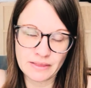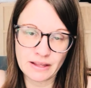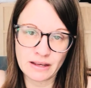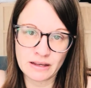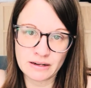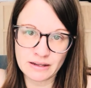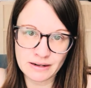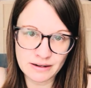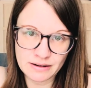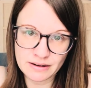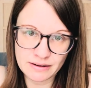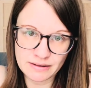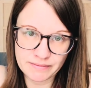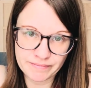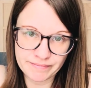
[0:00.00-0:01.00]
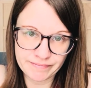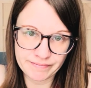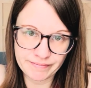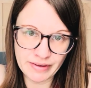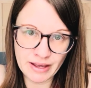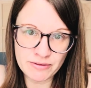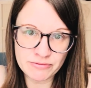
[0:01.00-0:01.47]
and
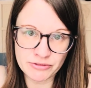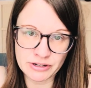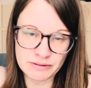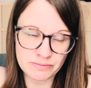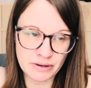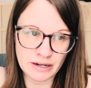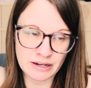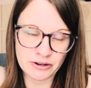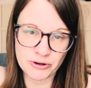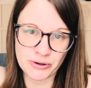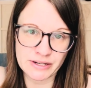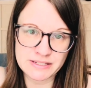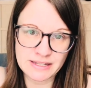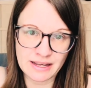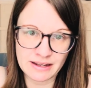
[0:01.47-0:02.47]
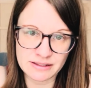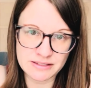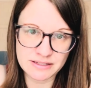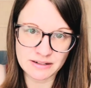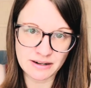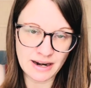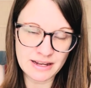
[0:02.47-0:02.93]
everybody who has
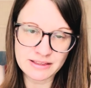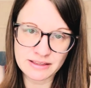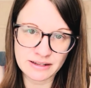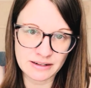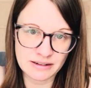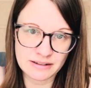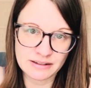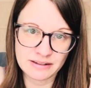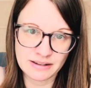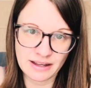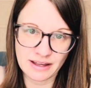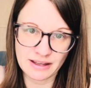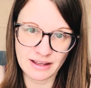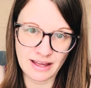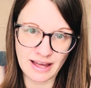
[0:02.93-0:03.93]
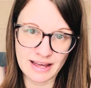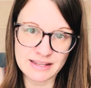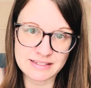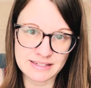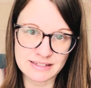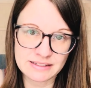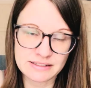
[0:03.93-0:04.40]
cancer, I think, has
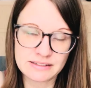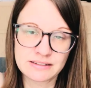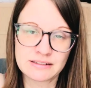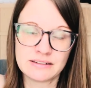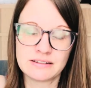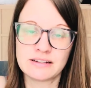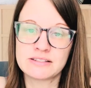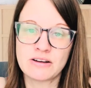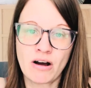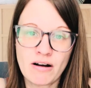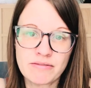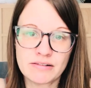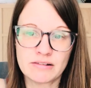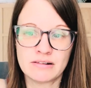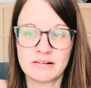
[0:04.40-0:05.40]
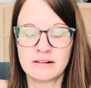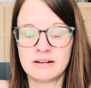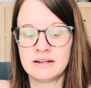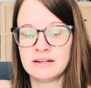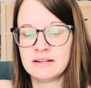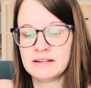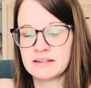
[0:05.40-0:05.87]
it. It's awful.
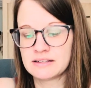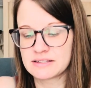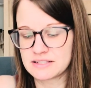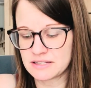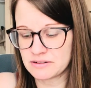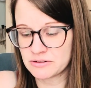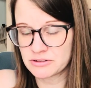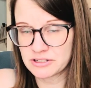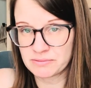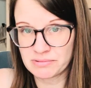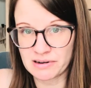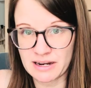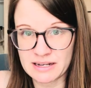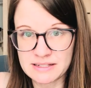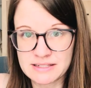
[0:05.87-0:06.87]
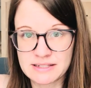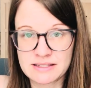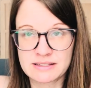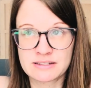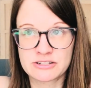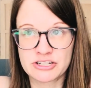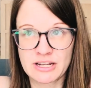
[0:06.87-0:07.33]
So depressed,
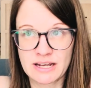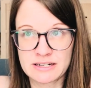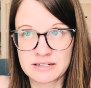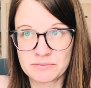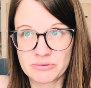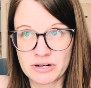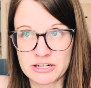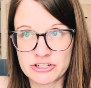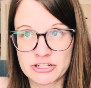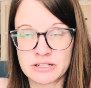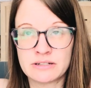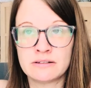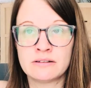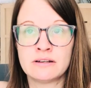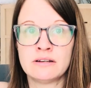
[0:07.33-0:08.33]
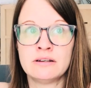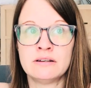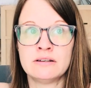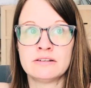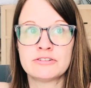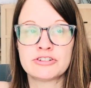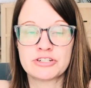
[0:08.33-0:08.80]
she had depression,
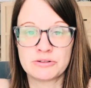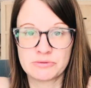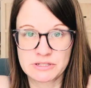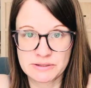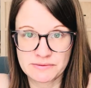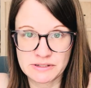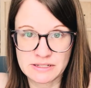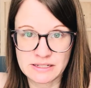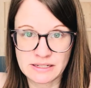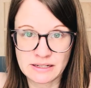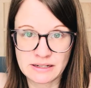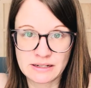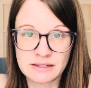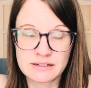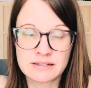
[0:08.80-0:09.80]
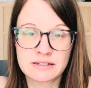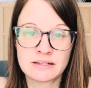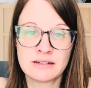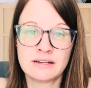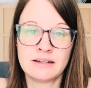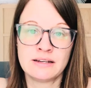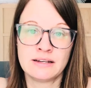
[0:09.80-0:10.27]
she was fatigued,
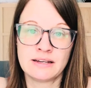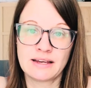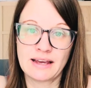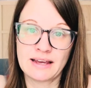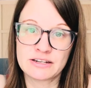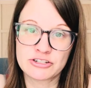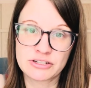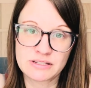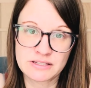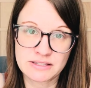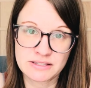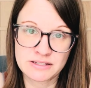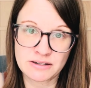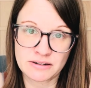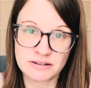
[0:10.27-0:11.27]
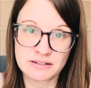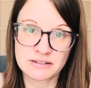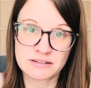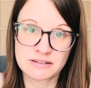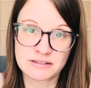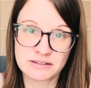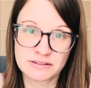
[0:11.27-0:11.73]
and she
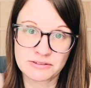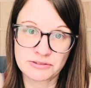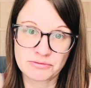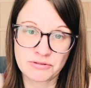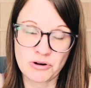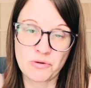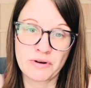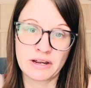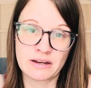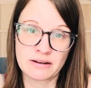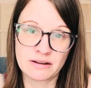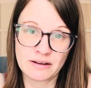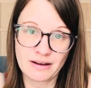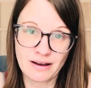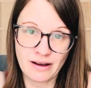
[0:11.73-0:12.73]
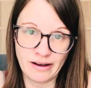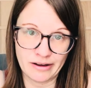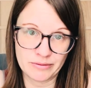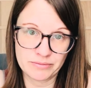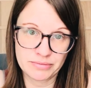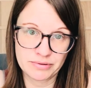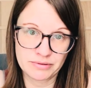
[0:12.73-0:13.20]
started throwing up
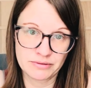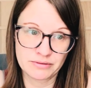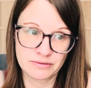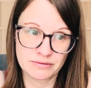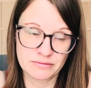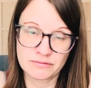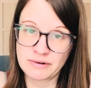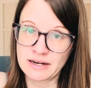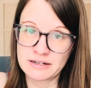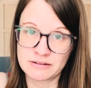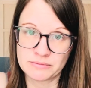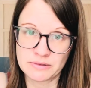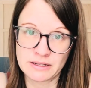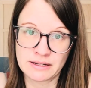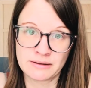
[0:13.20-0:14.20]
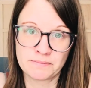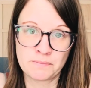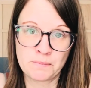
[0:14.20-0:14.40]
randomly.